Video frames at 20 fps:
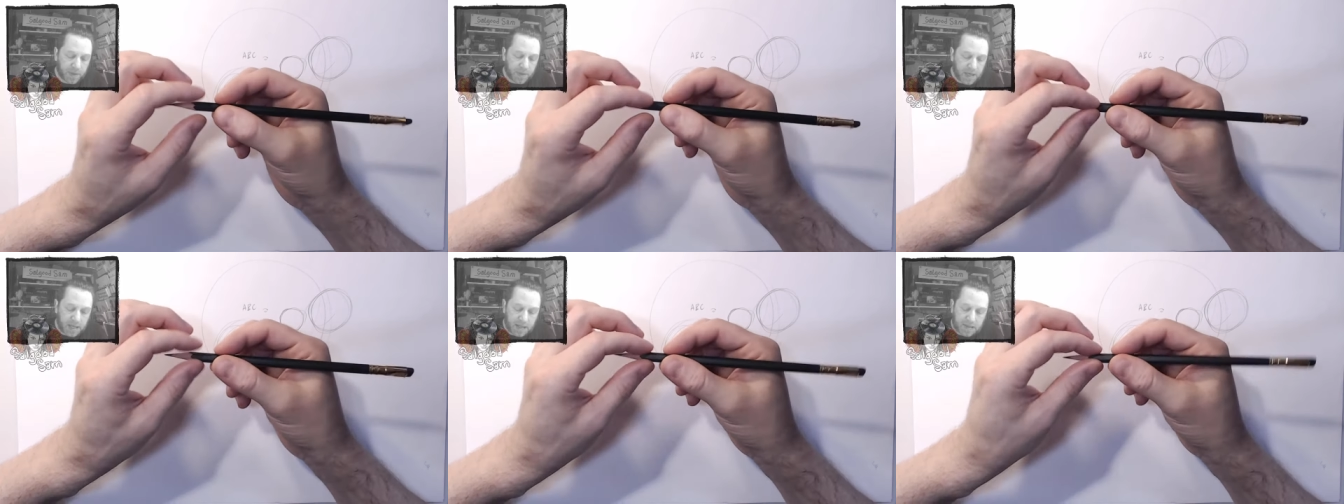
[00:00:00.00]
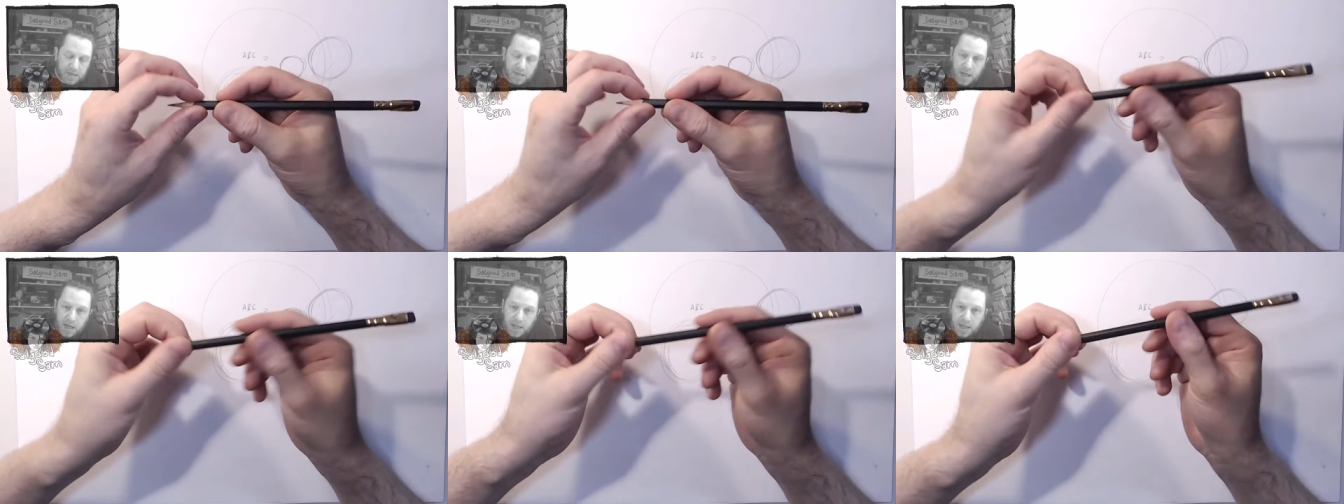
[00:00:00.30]

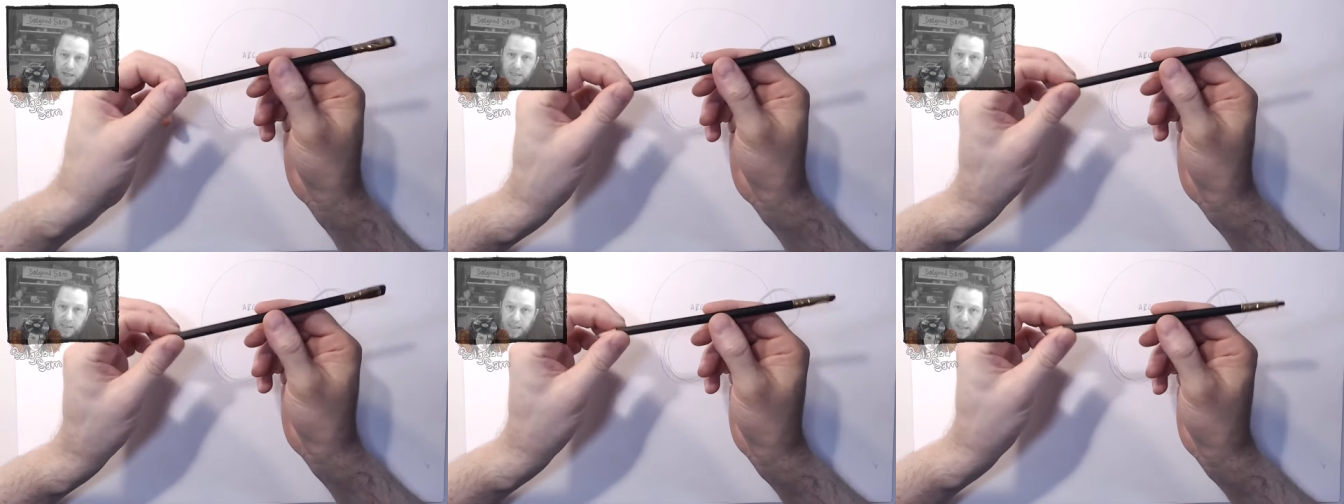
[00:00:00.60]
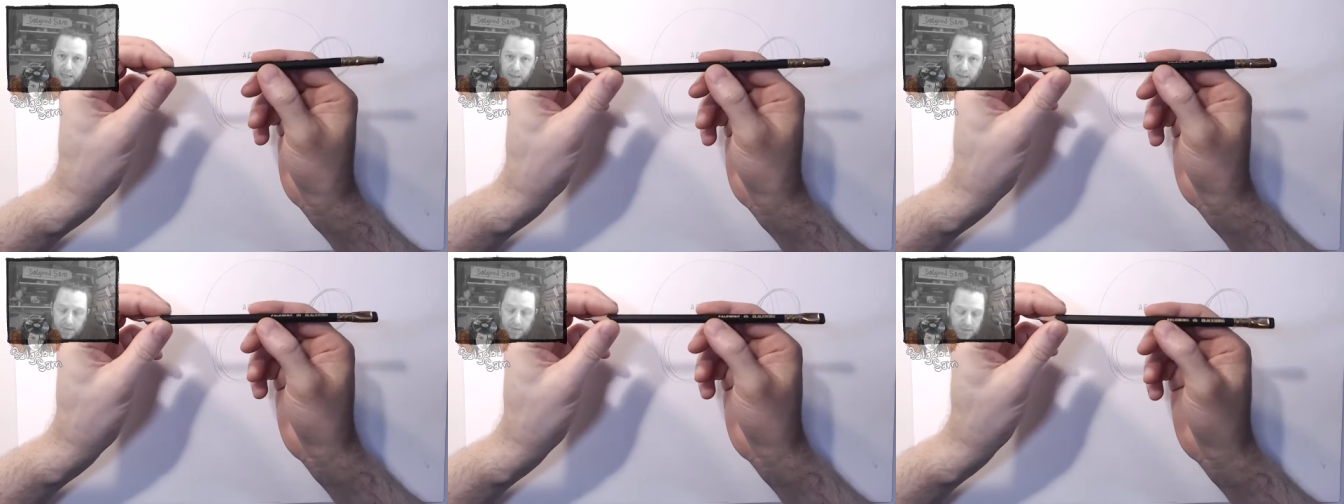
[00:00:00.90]
It's not got
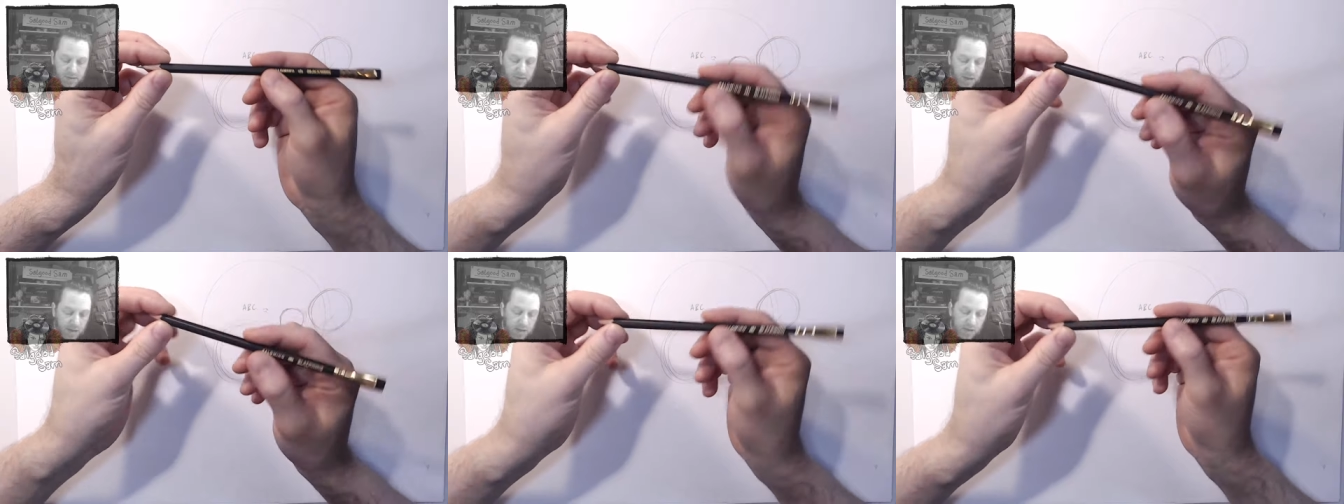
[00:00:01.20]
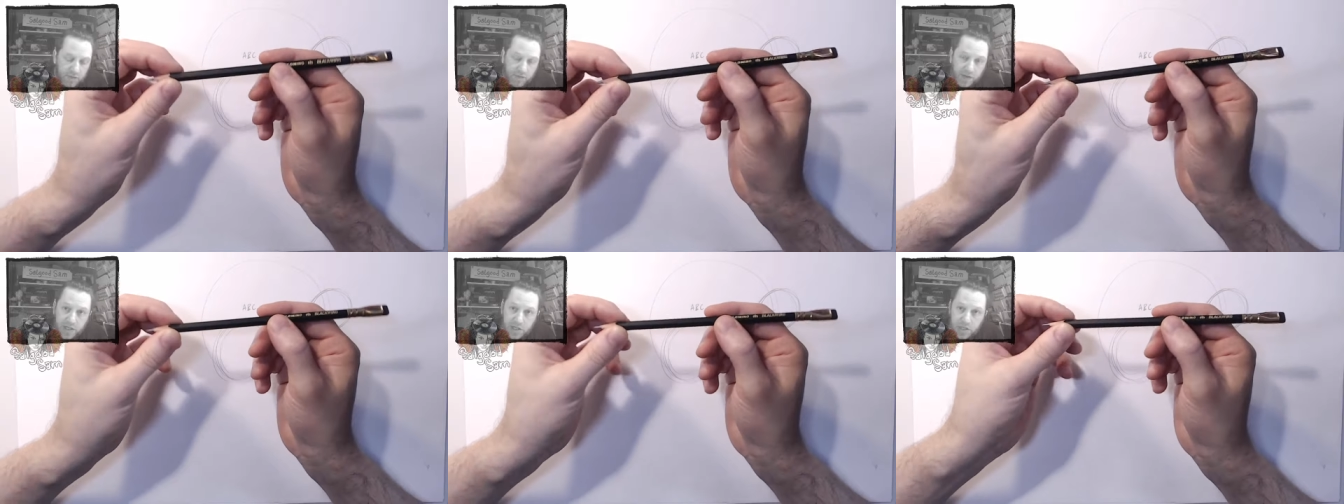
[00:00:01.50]
legs. It's not going
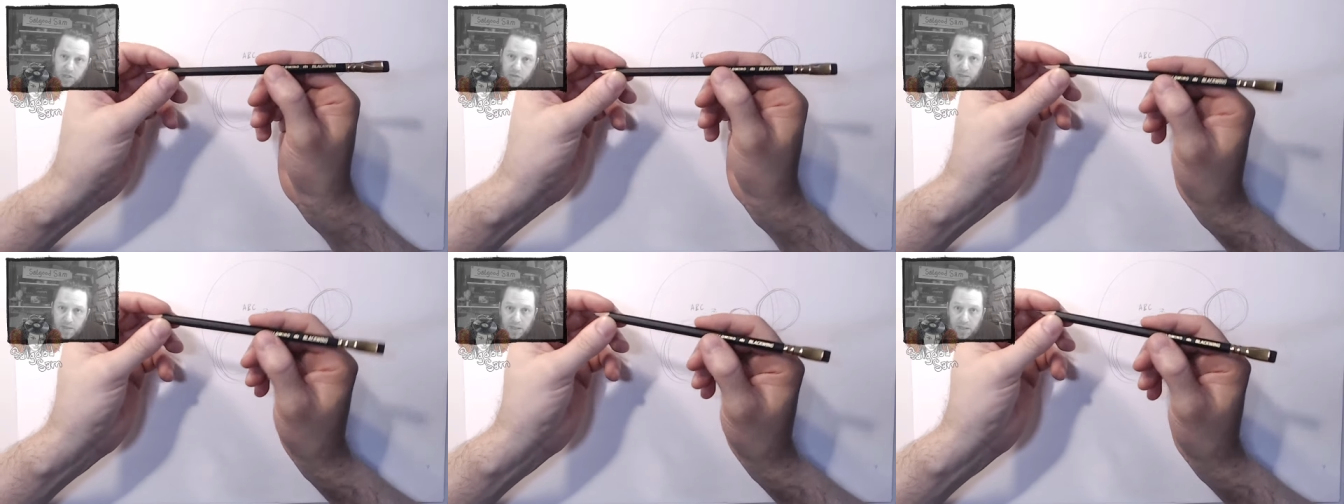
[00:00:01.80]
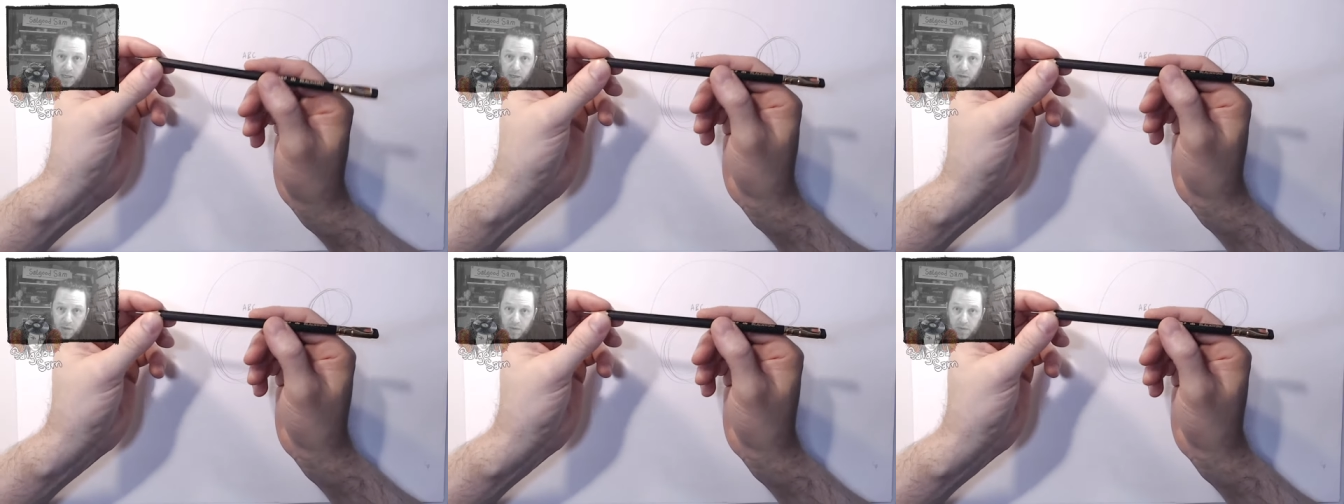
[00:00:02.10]
to fight you. It
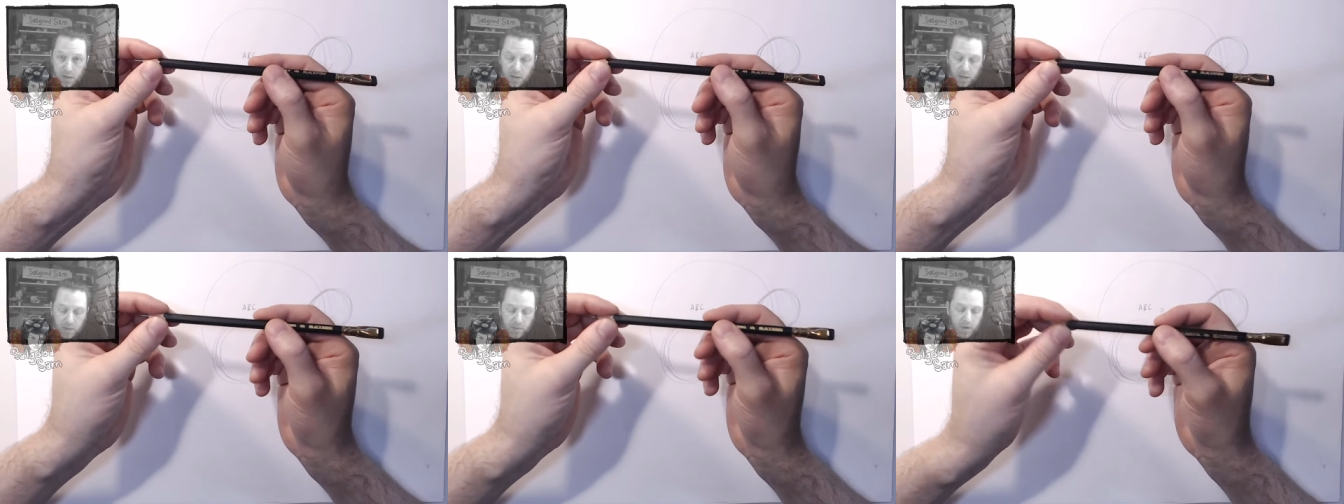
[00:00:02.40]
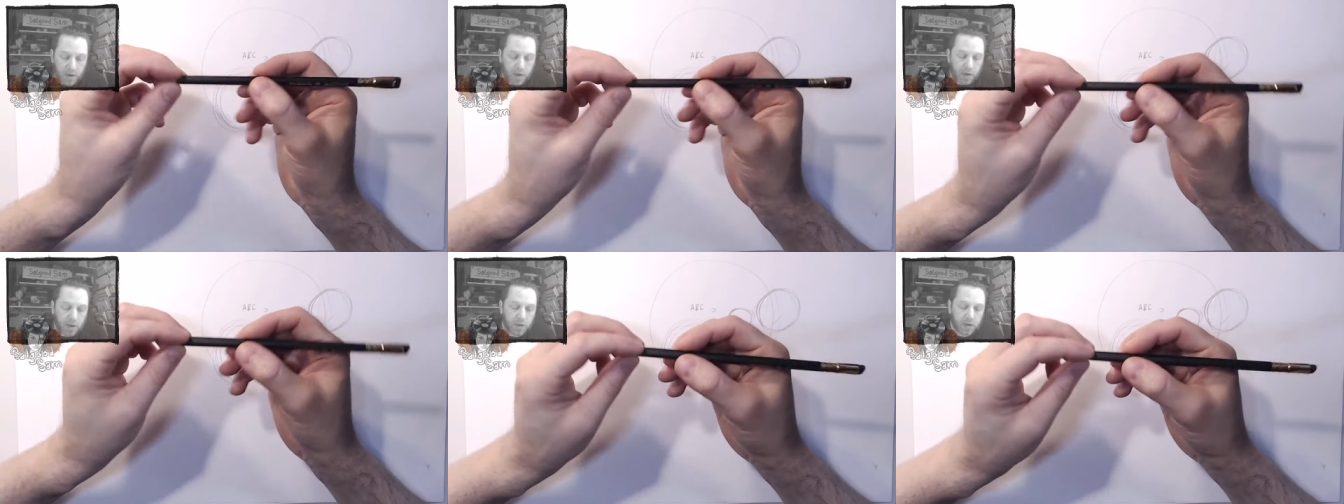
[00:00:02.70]
ain't going
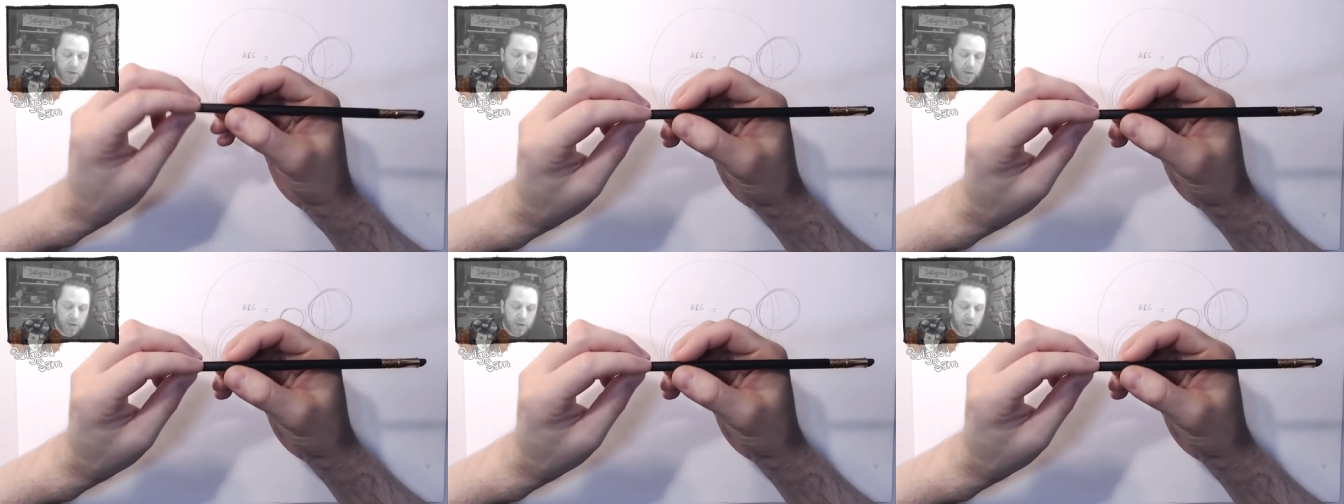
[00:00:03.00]
anywhere.